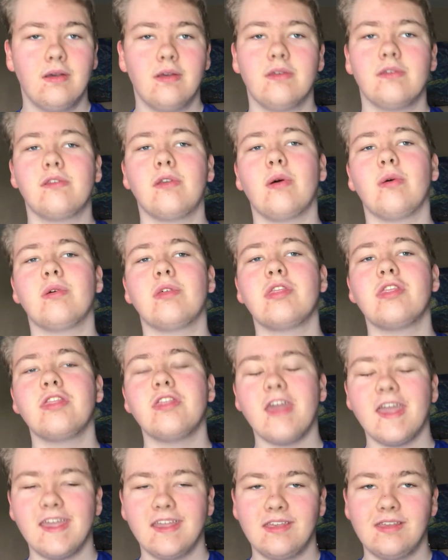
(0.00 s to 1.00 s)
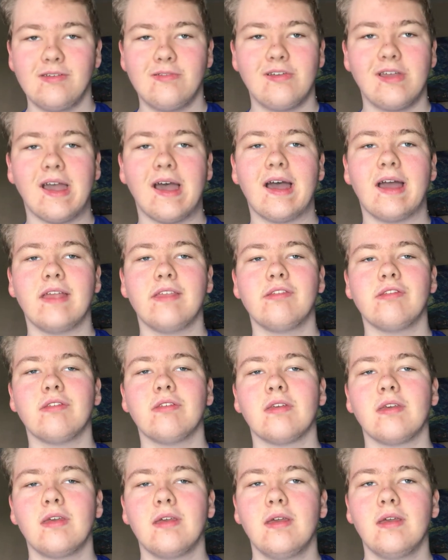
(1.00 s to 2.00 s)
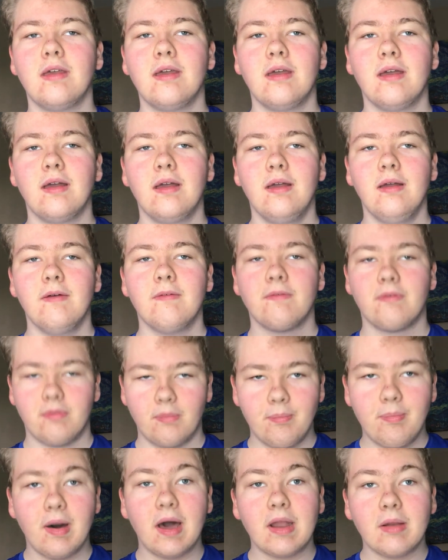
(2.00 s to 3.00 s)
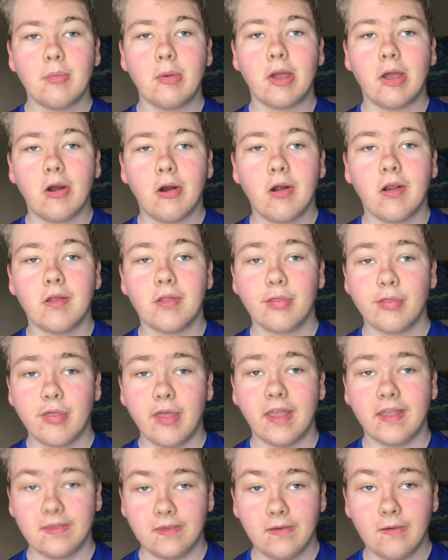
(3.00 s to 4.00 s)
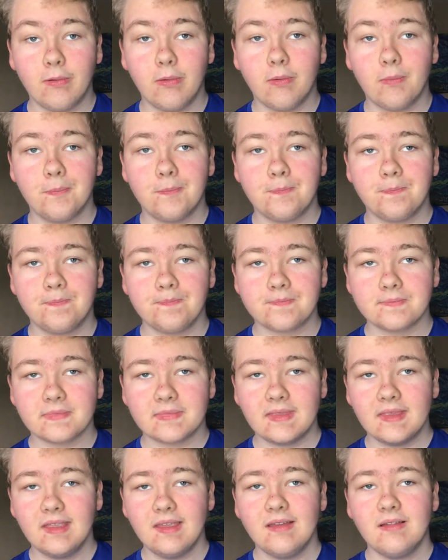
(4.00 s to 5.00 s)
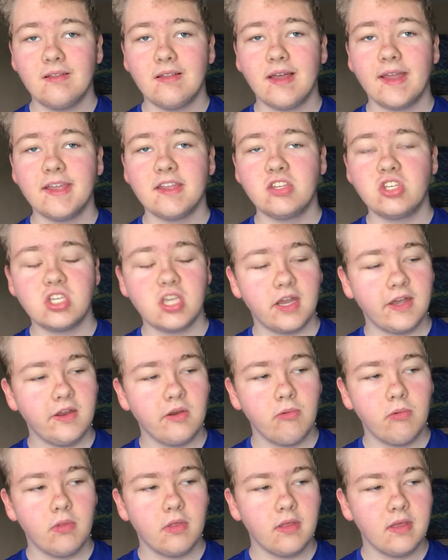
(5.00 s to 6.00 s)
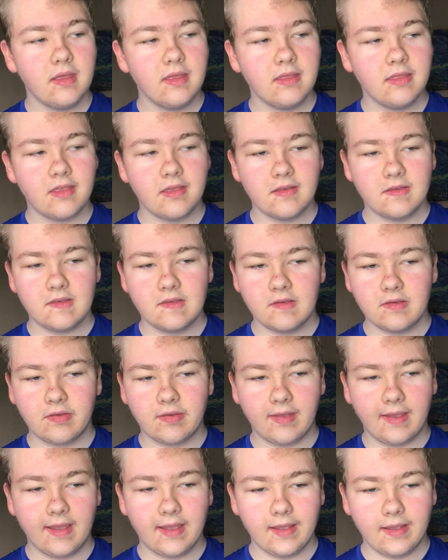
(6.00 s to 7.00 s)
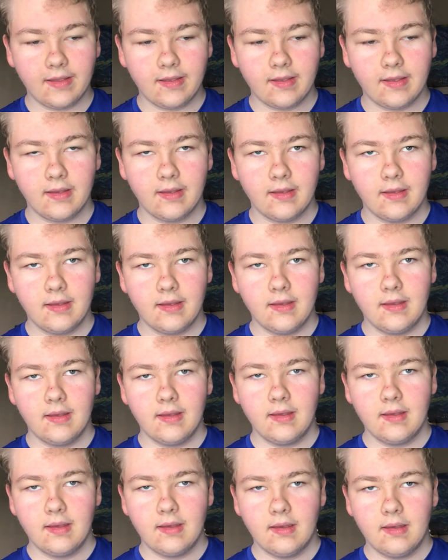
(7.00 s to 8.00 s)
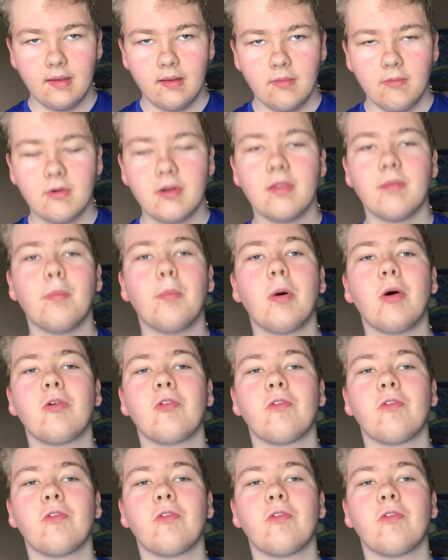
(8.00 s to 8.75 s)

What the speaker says: So thank you guys, from the bottom of my heart, thank you. Like, genuinely, this is, like, one of the